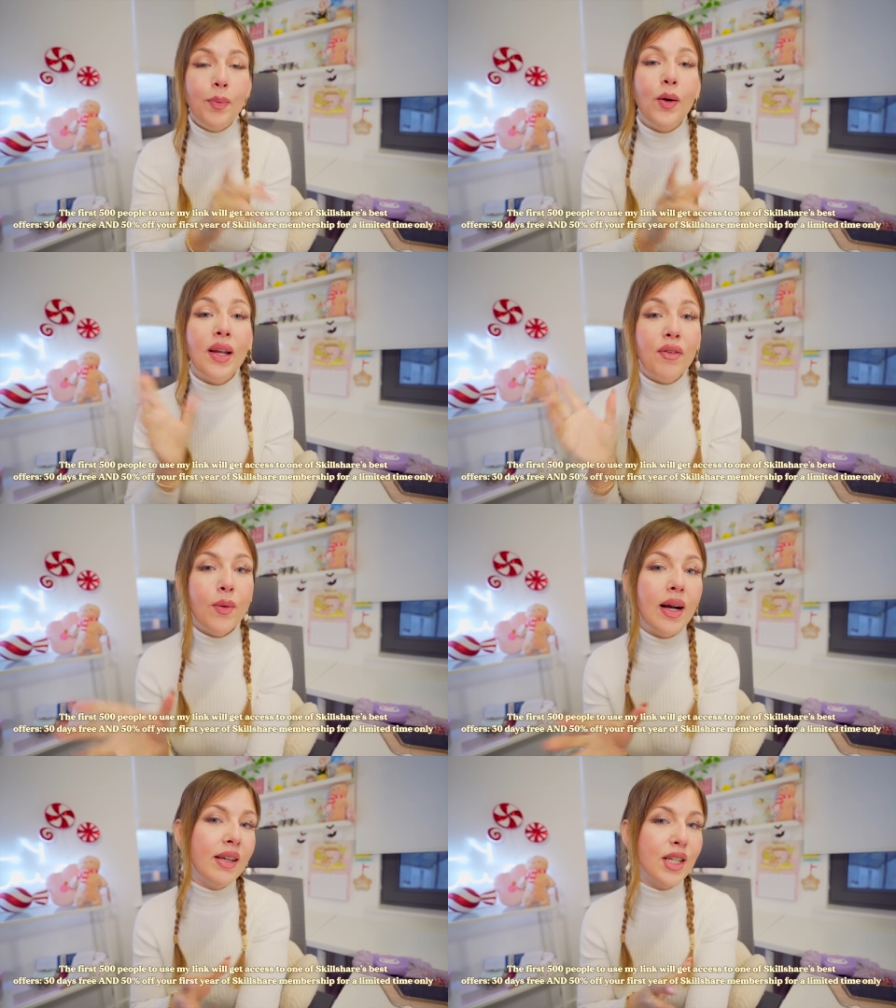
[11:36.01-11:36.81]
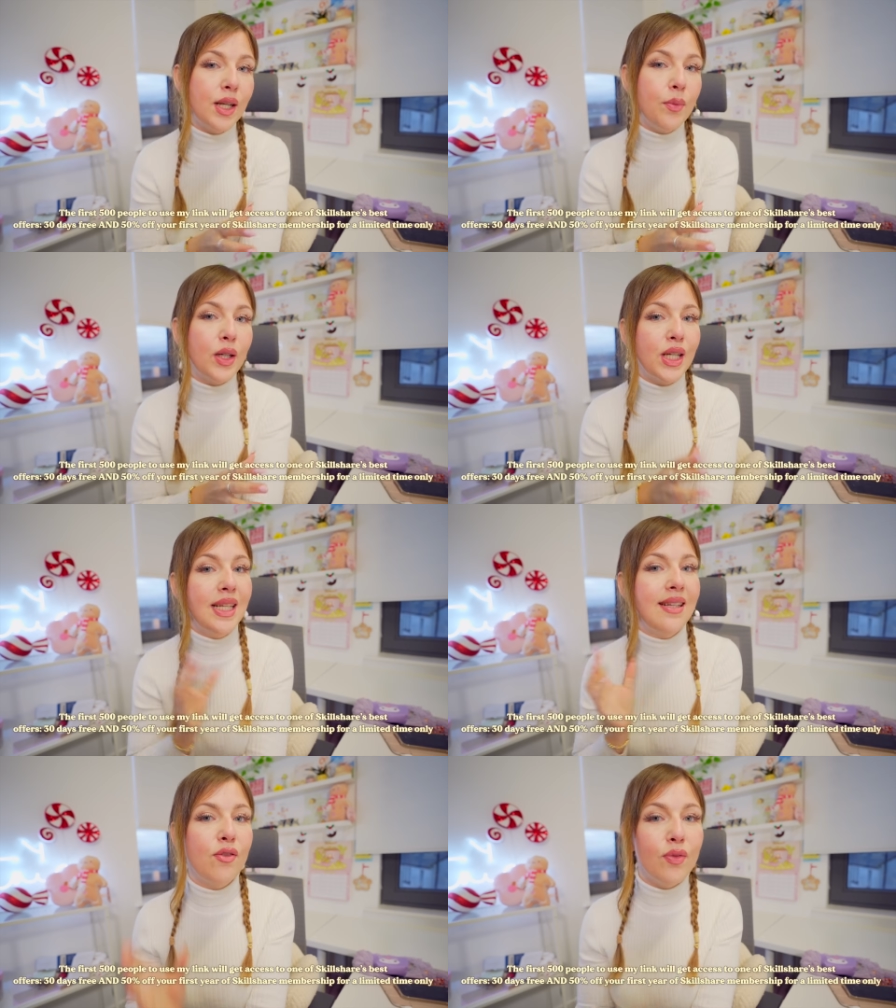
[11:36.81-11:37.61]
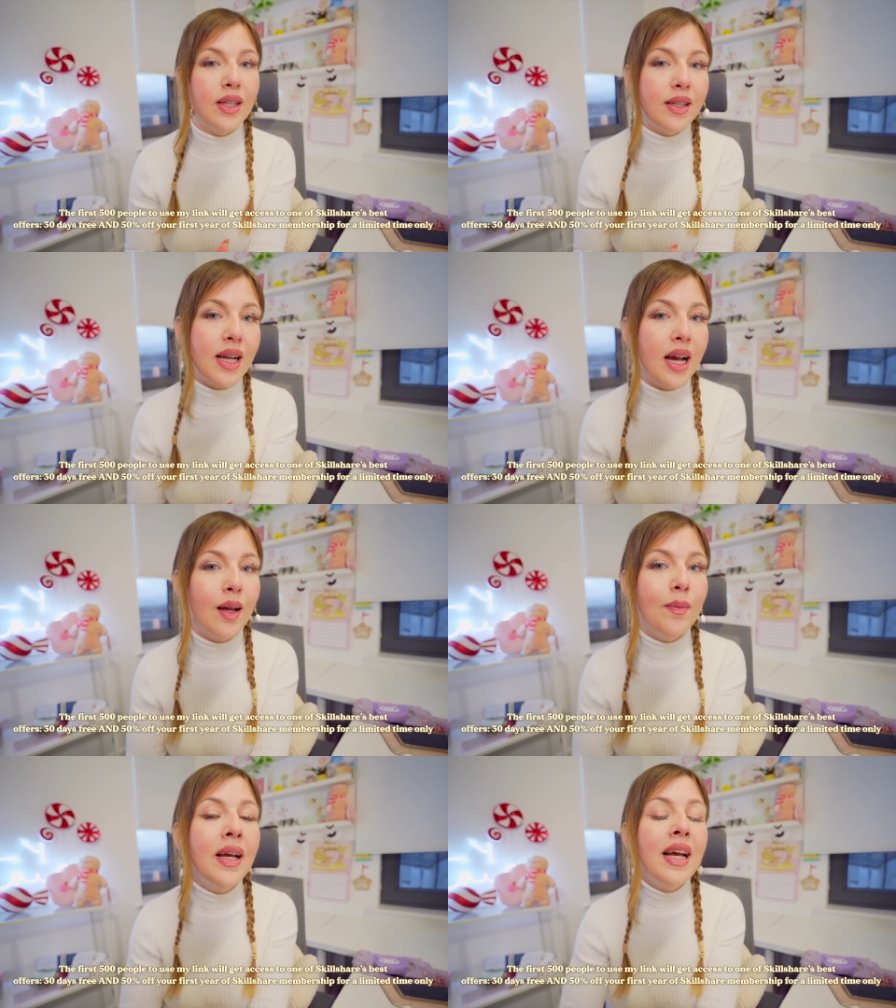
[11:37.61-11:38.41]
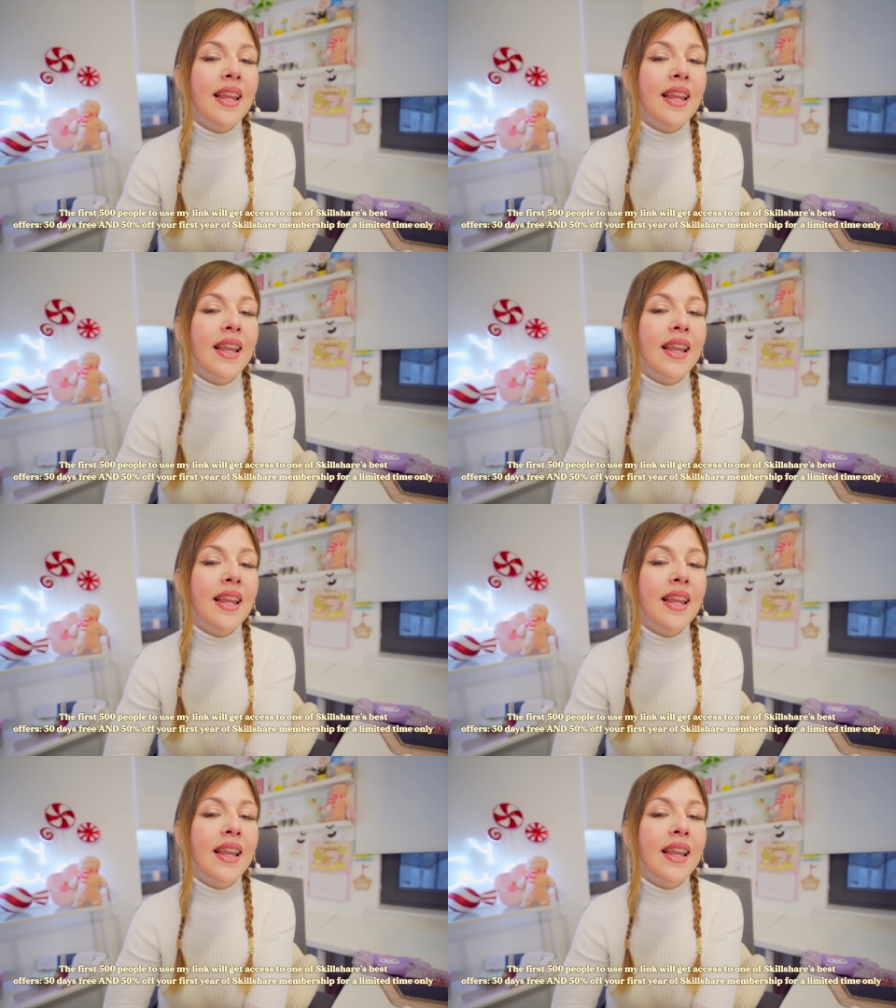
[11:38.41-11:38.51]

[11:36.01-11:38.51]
But if you are actually watching this in real time,